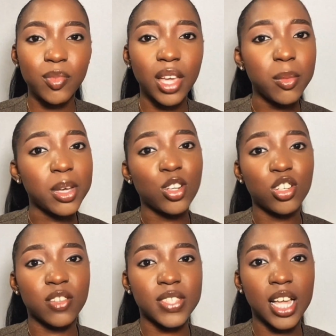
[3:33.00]
it makes a lot
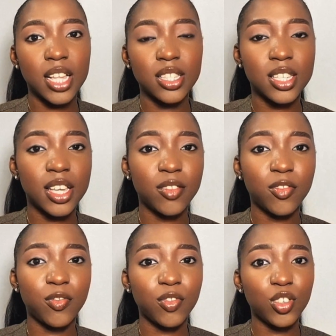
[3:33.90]
of sense if
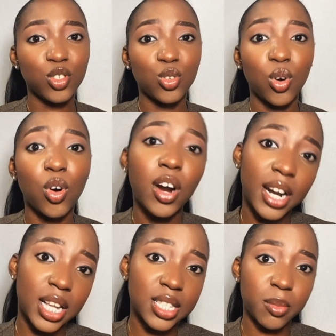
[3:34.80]
you're
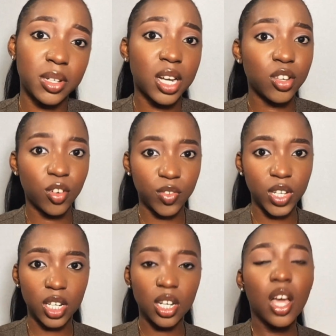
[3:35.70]
honest about how you're
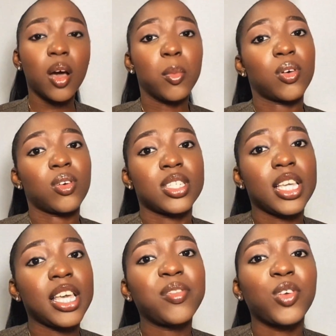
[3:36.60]
feeling, because
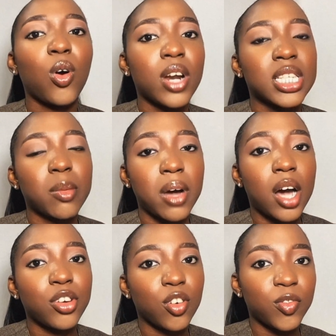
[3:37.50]
if you're honest about how
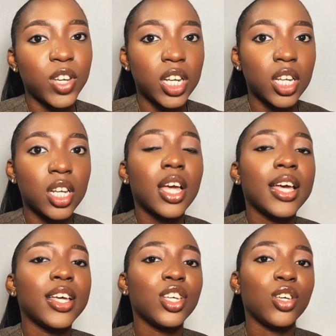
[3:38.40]
you're feeling,
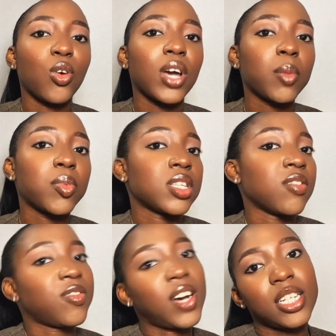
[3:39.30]
you're able to
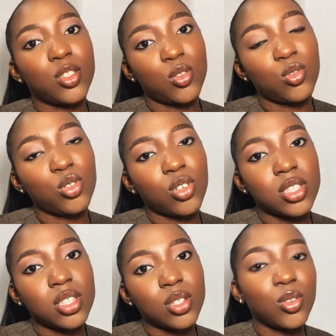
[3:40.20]
find a solution
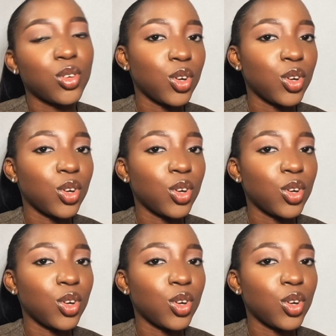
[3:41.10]
to